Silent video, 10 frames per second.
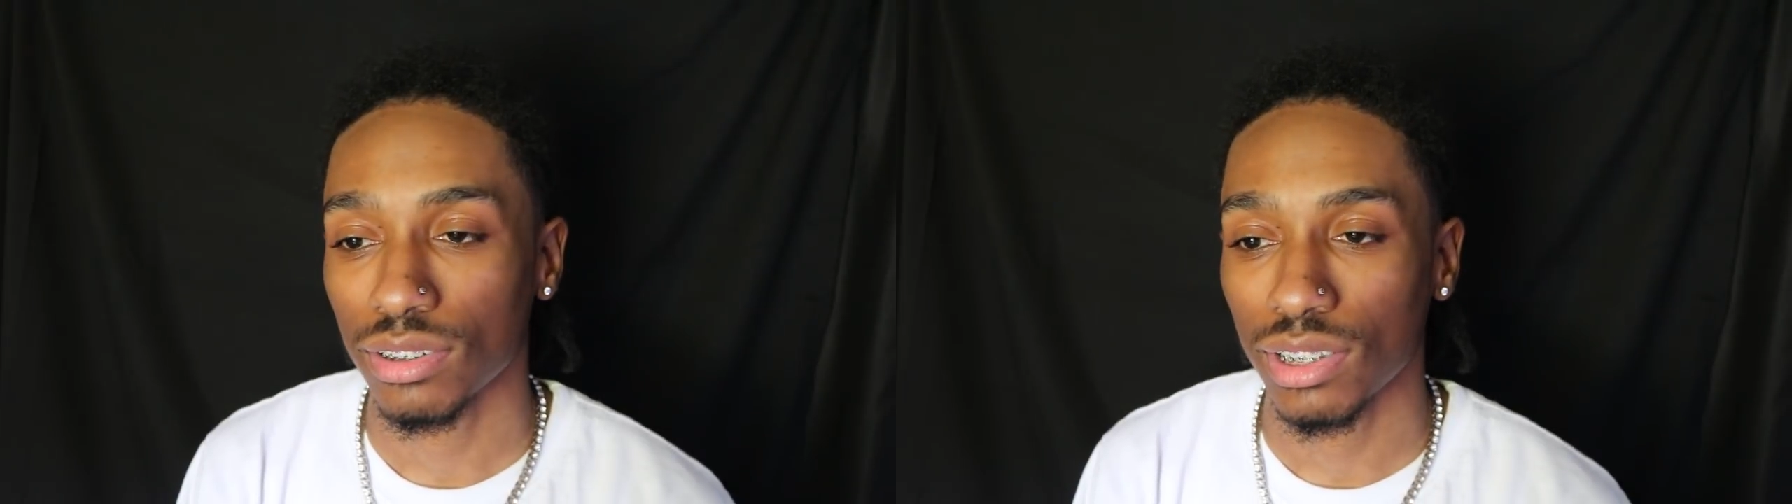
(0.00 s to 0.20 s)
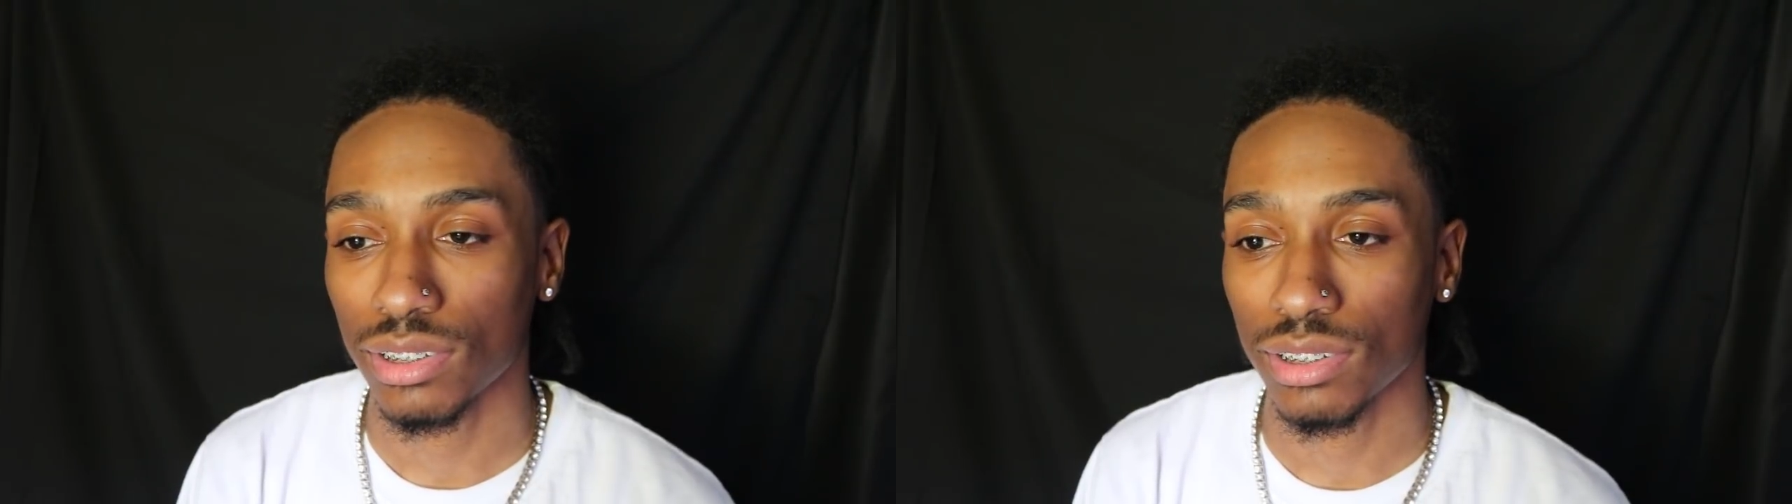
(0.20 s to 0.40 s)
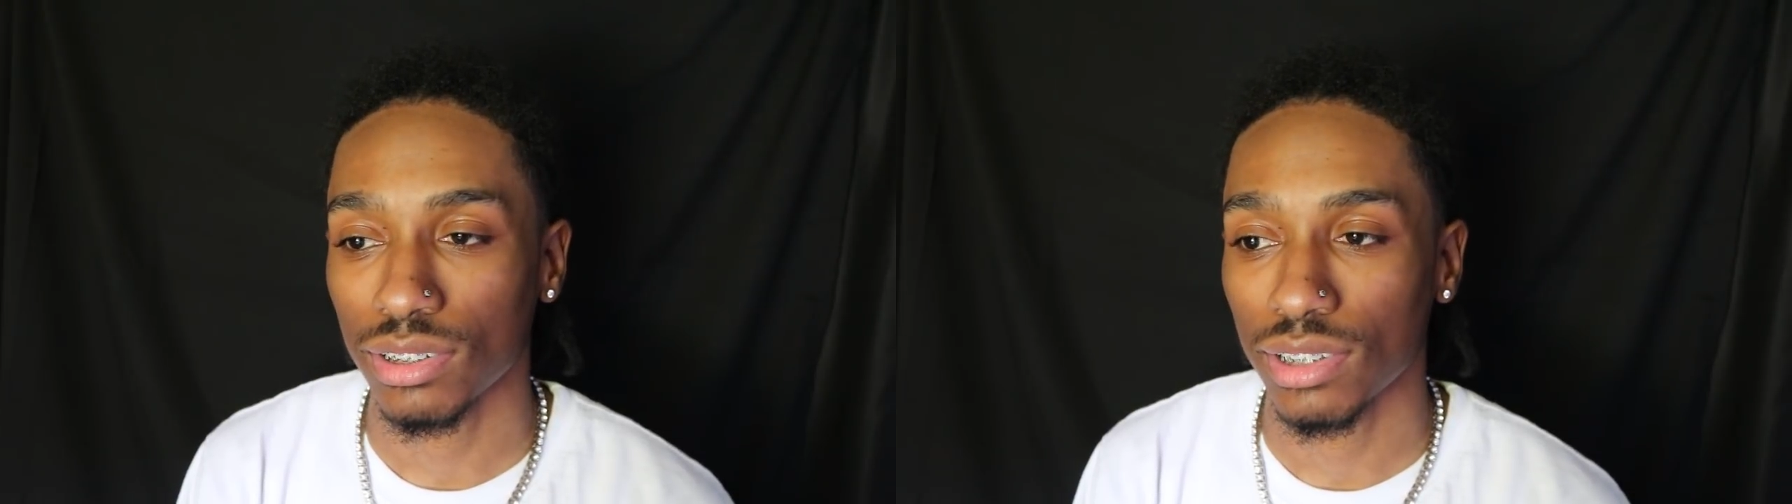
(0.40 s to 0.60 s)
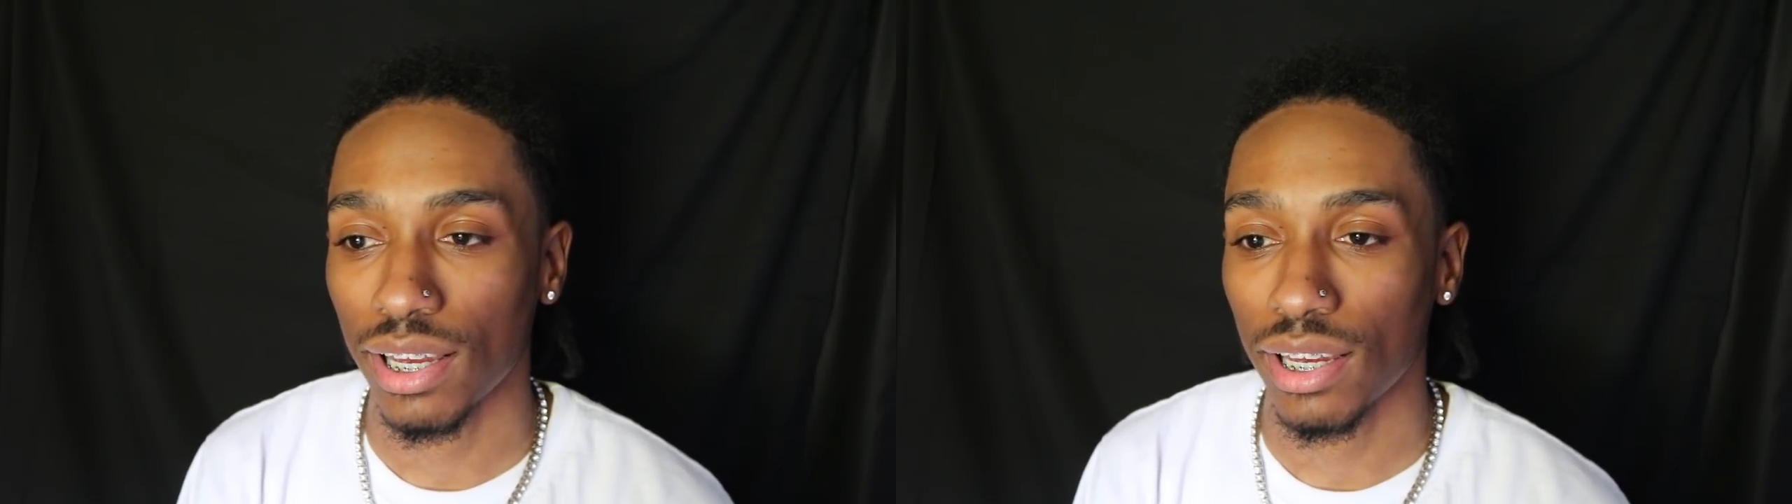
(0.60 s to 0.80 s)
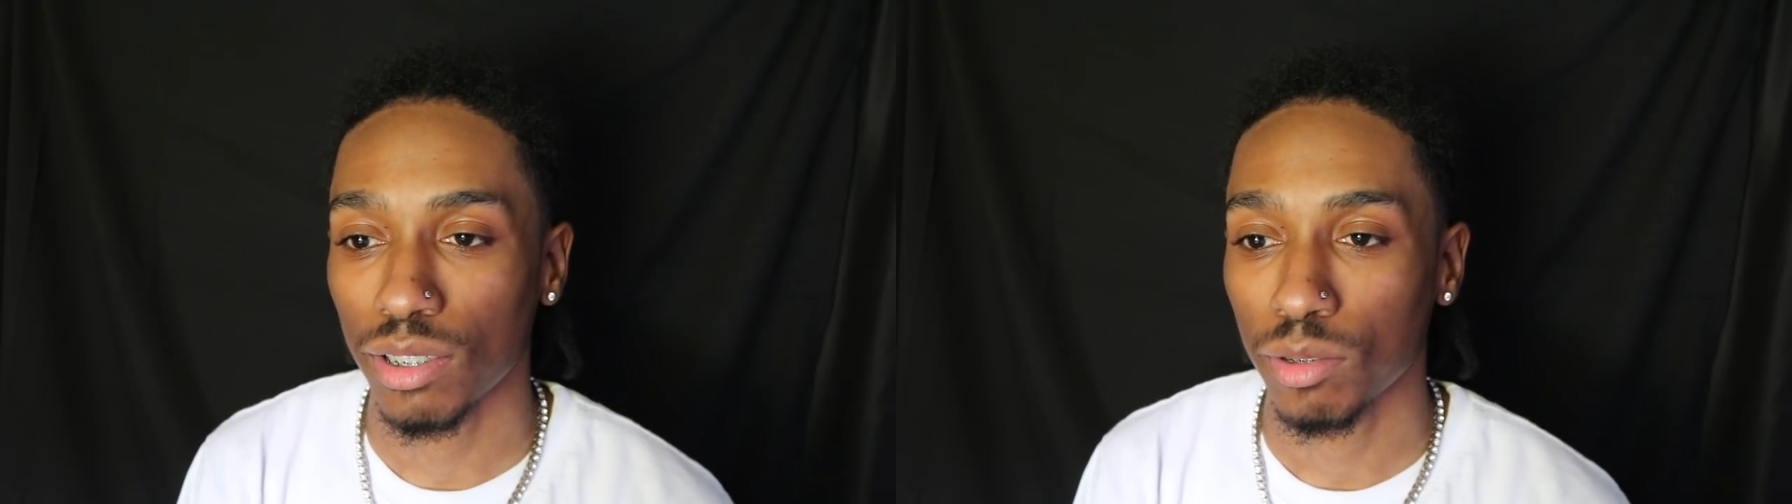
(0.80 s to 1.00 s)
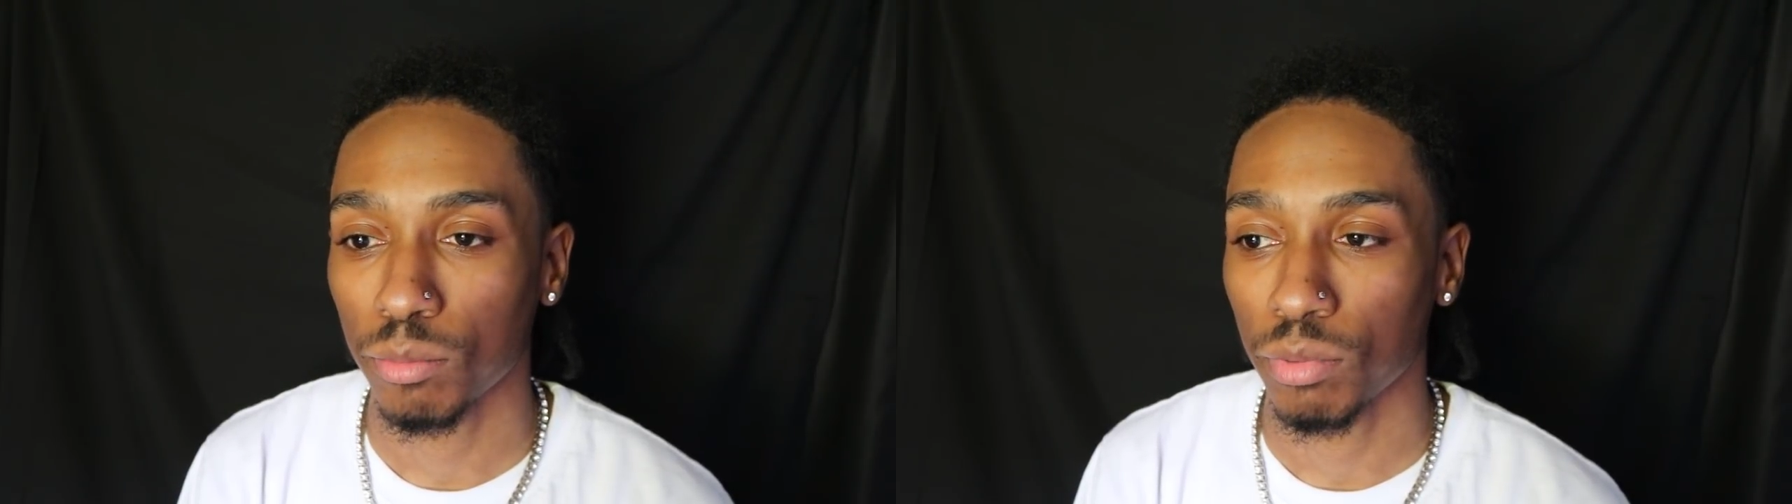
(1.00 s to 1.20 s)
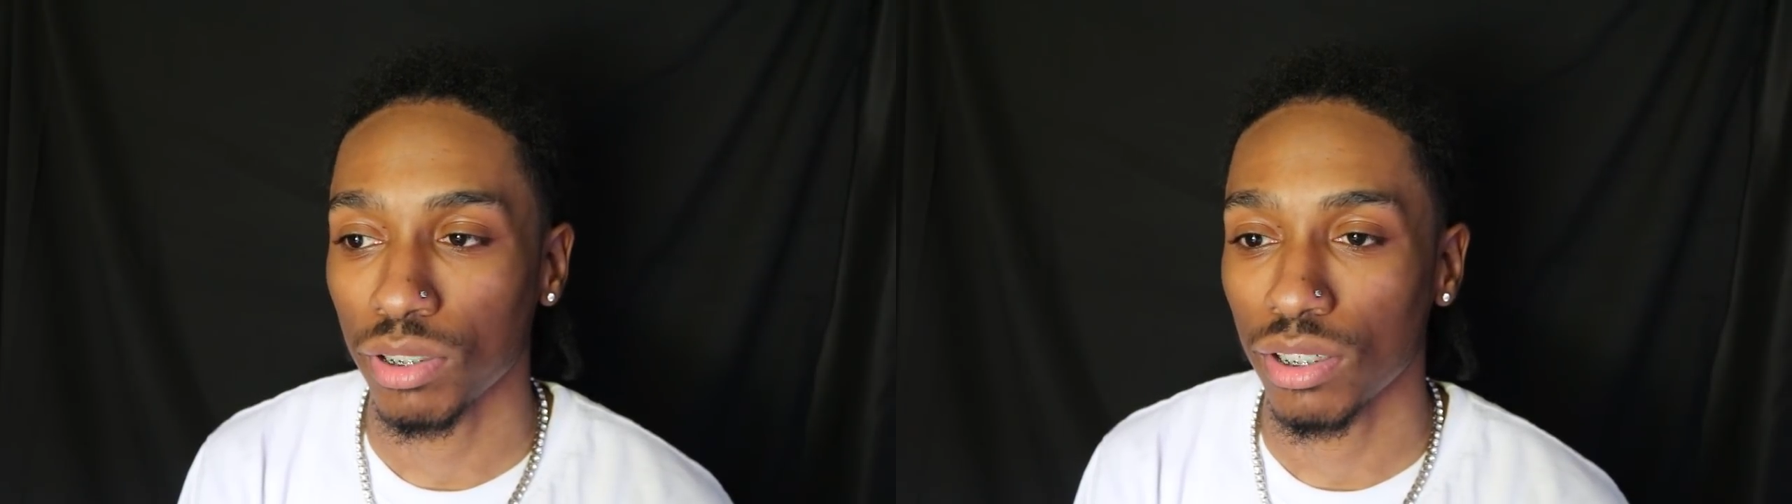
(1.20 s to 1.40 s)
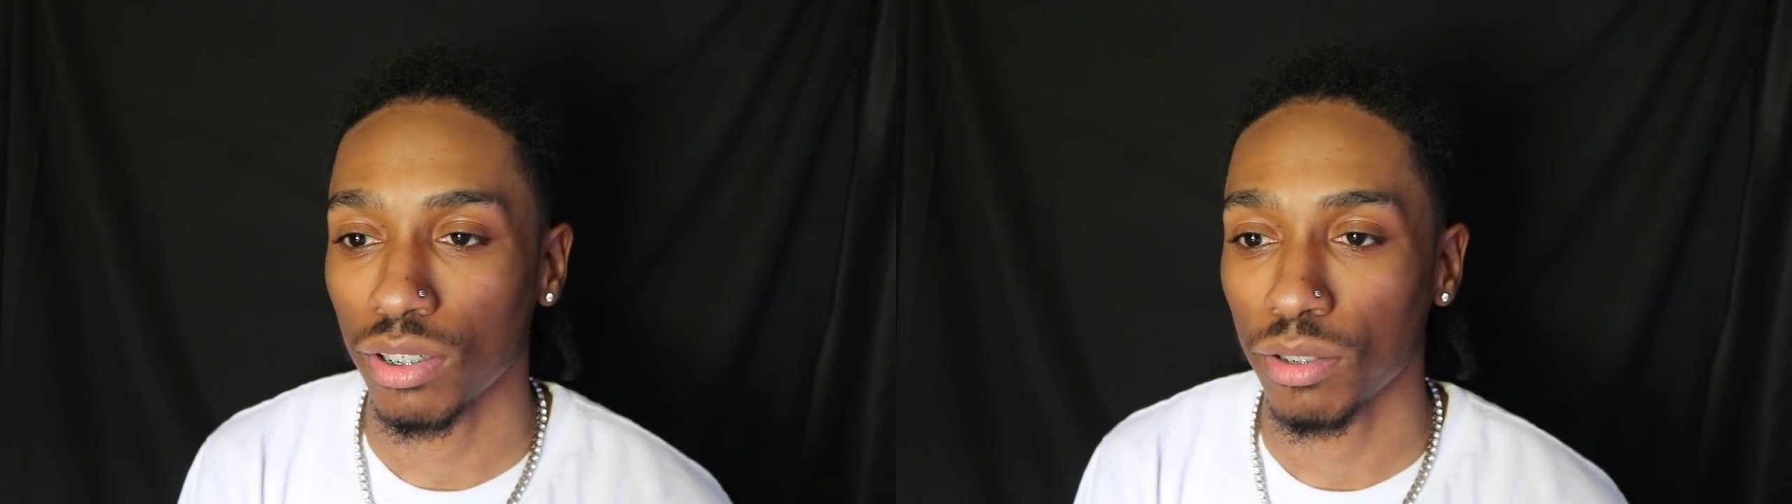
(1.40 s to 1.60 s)
That's just sad.
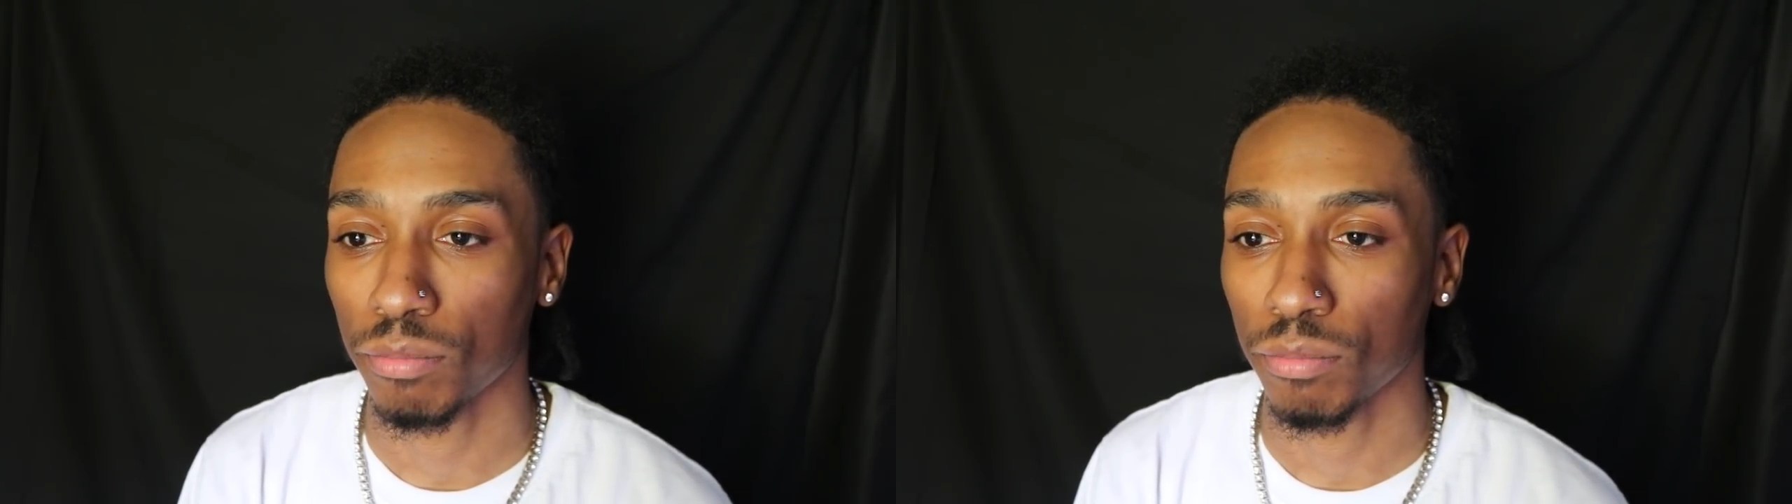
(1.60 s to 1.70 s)
But